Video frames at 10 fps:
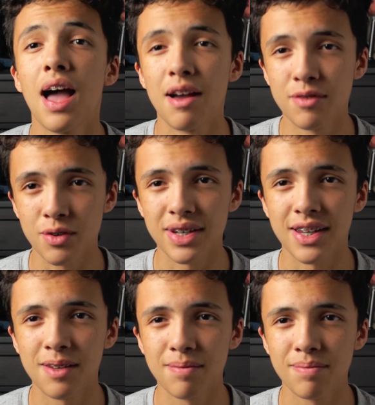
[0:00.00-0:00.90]
Have a great
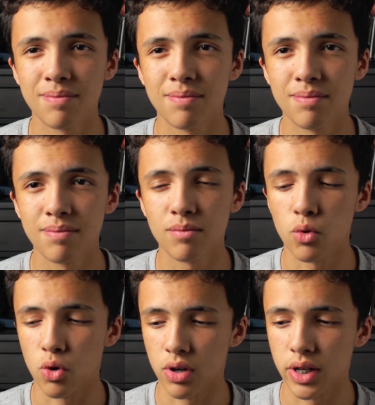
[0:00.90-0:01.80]
night,
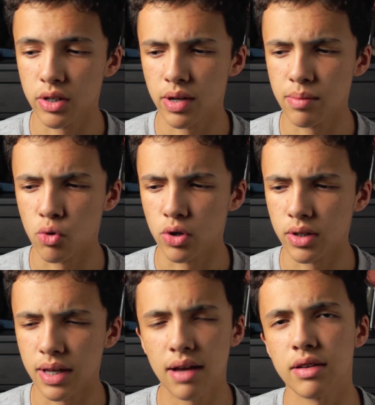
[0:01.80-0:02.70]
or a great
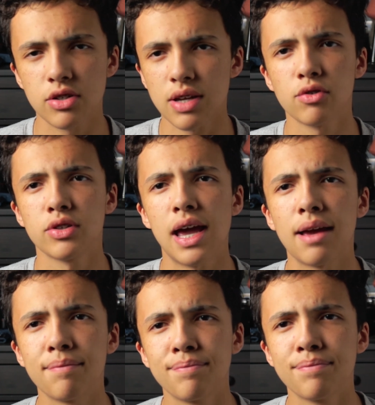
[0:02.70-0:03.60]
morning. Just have a good day.
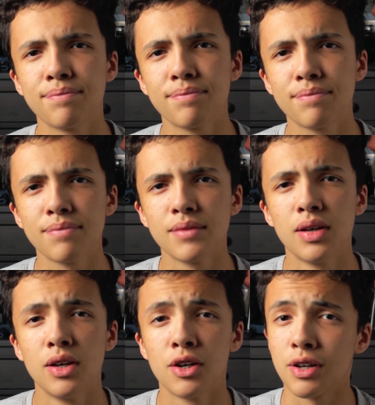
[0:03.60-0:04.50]

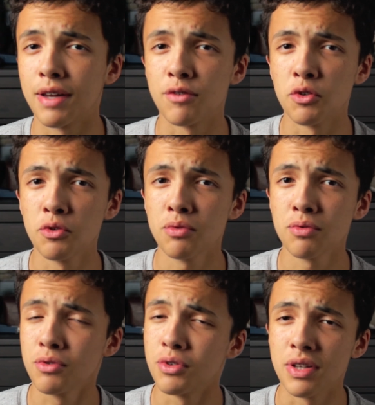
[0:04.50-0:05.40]
Good
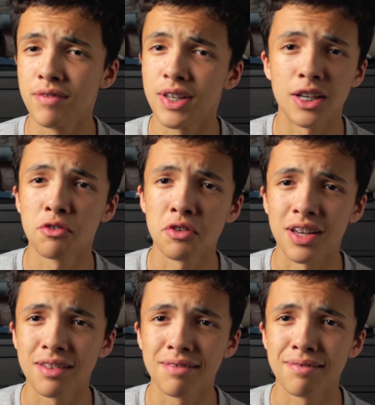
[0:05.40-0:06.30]
afternoon, good evening, and good
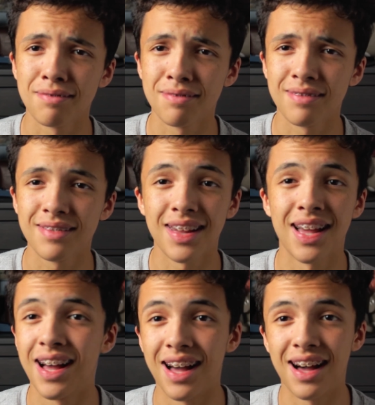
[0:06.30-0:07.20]
night.
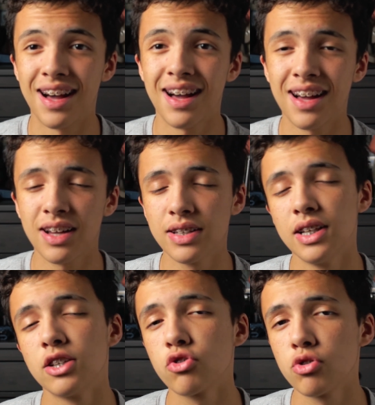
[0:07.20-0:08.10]
Ha ha ha.
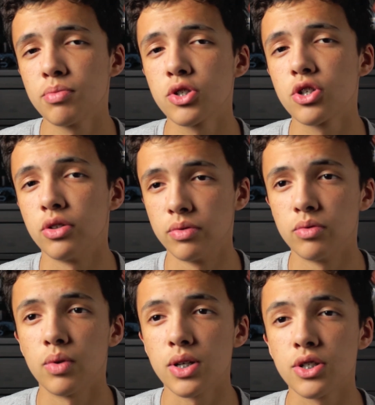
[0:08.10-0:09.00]
Truman Show.
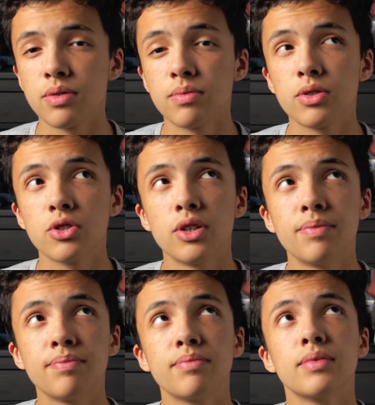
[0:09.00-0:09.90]
Watch it. It's
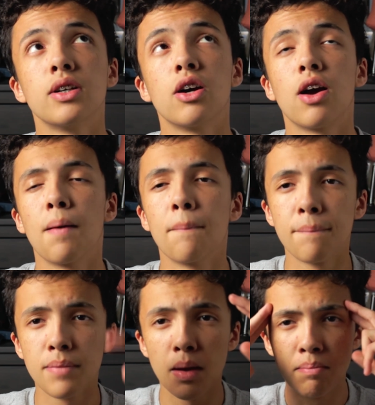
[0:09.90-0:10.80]
good. Alright.
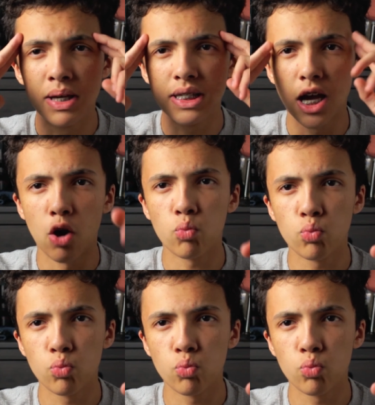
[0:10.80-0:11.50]
Peace out.